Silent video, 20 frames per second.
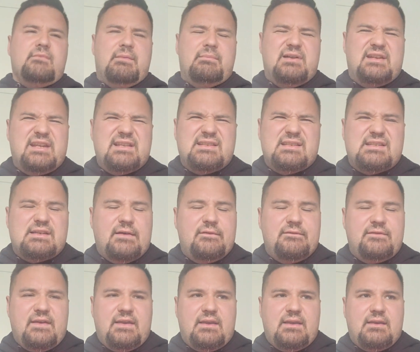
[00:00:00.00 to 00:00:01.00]
But then
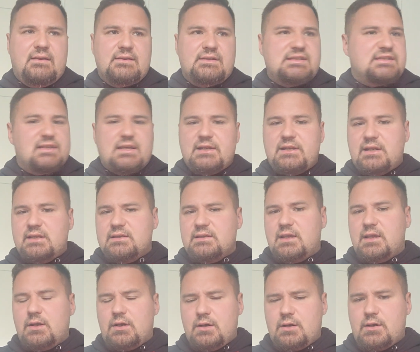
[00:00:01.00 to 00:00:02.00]
something sudden
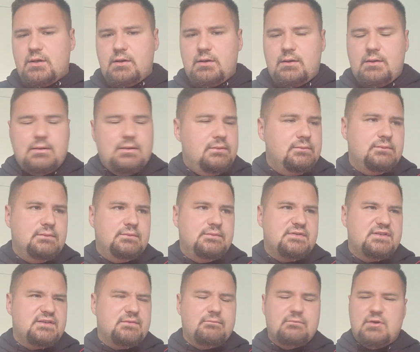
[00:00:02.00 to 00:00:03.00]
can occur,
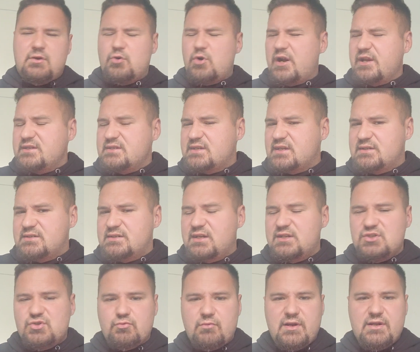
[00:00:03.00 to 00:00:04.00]
some crisis
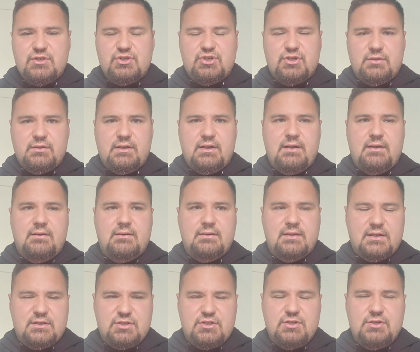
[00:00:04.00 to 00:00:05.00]
situation here,
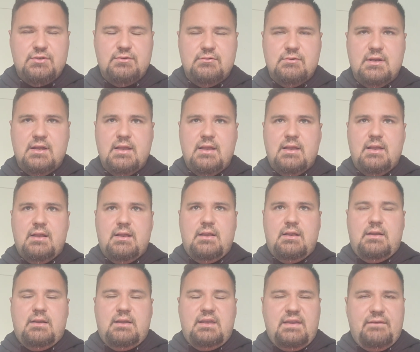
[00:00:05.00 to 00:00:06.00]
that you,
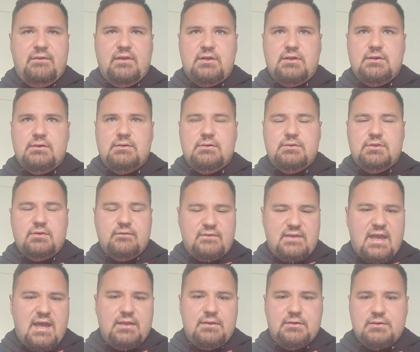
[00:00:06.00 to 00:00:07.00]
even though you
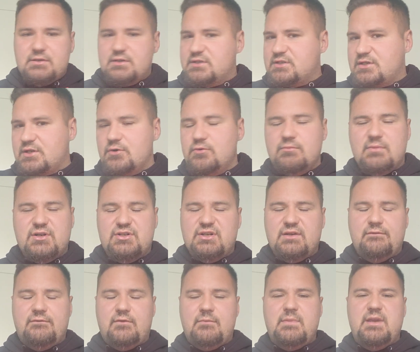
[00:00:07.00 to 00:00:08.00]
gathered so much
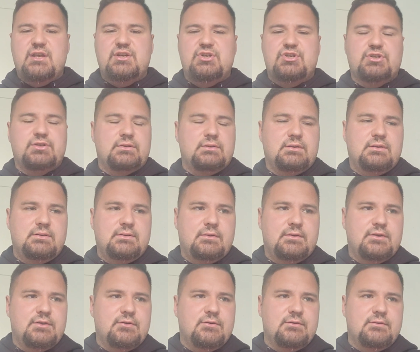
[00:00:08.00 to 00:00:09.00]
information,
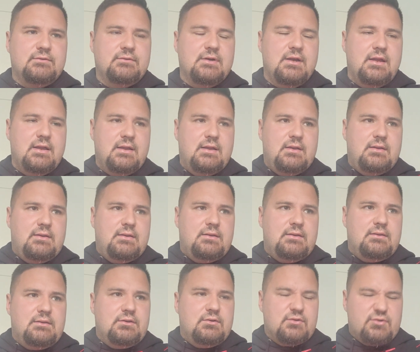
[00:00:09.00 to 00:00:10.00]
you're
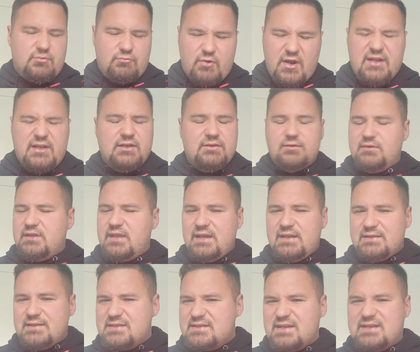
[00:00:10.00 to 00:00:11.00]
ready to
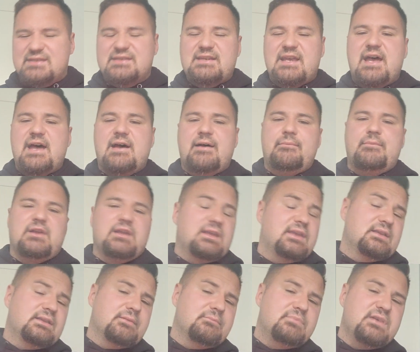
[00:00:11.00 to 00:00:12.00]
take this exam and
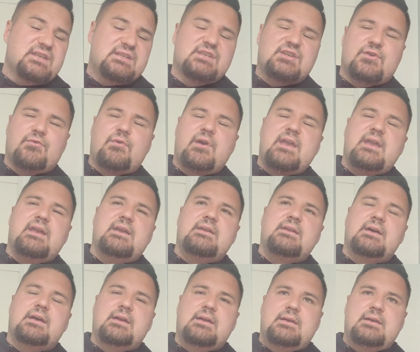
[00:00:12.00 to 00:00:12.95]
get the best grade,